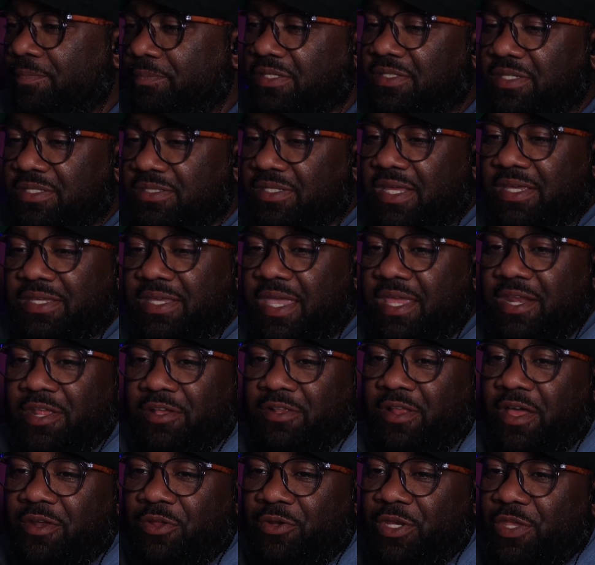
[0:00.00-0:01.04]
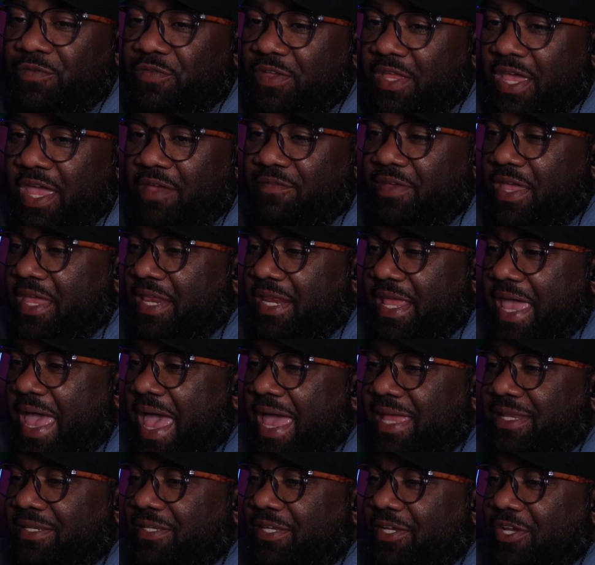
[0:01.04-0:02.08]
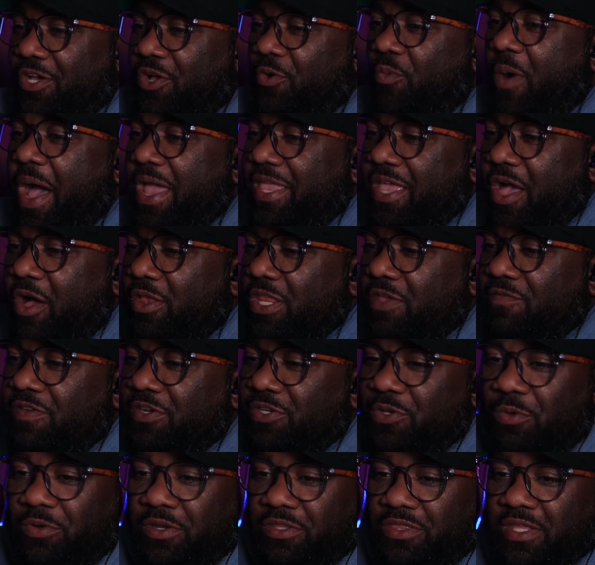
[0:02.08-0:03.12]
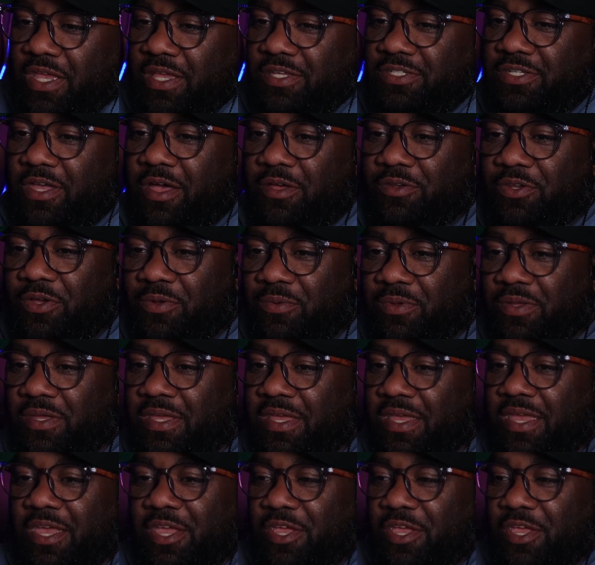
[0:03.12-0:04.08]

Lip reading: Let's just say Caitlin Clark don't even have any idea why y'all even doing the things y'all doing.